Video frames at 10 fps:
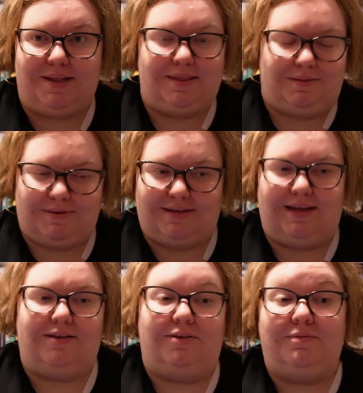slimmed it
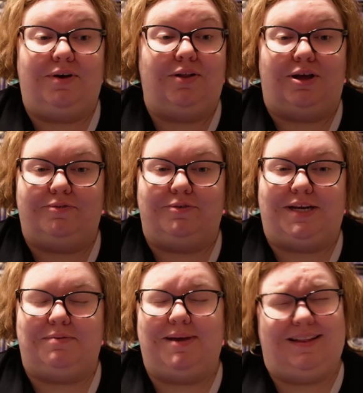down a lot for me
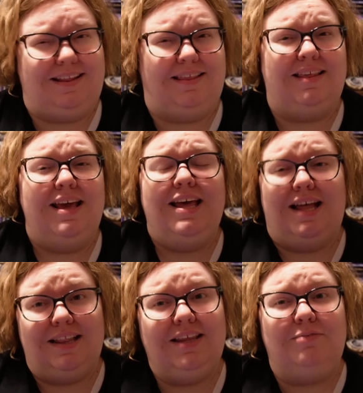to make this
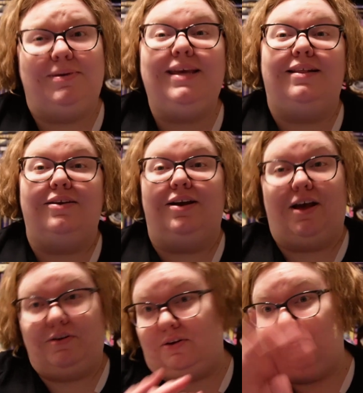a little bit easier.
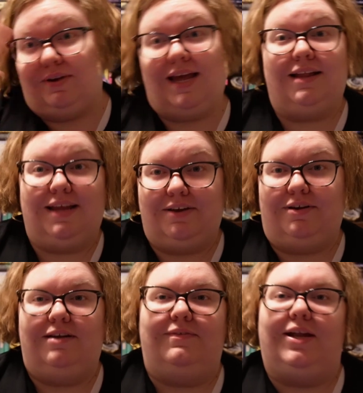I'll go through that later
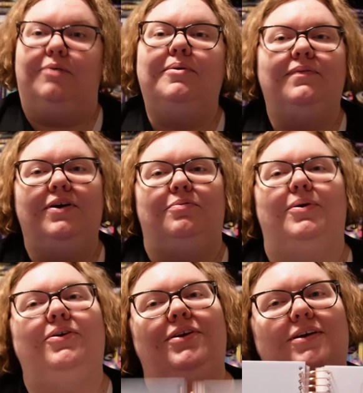in the video, but first
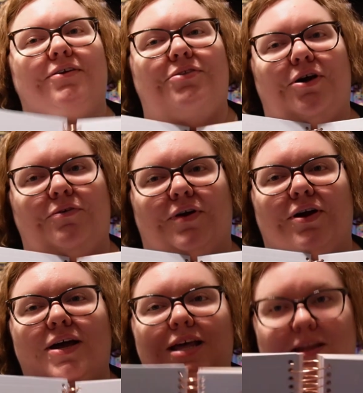we're going to go over
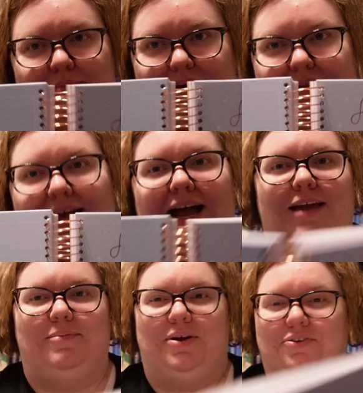the books that I
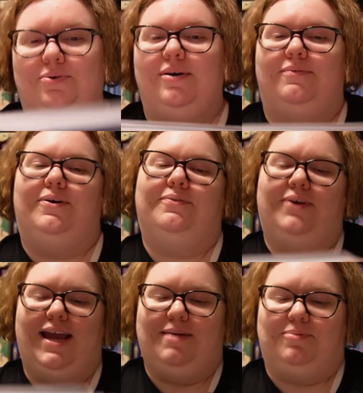am on tour
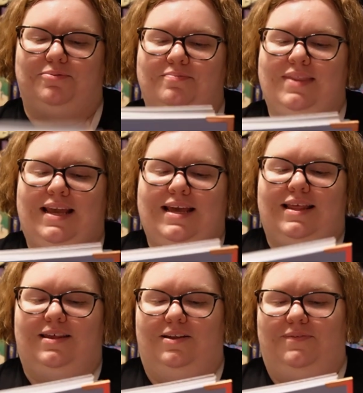for April.
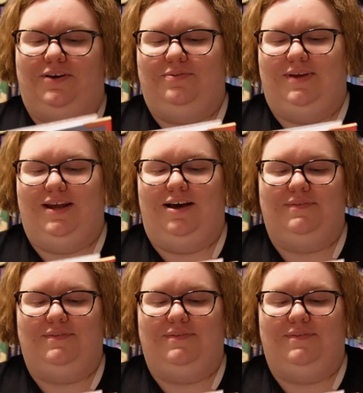So the first one off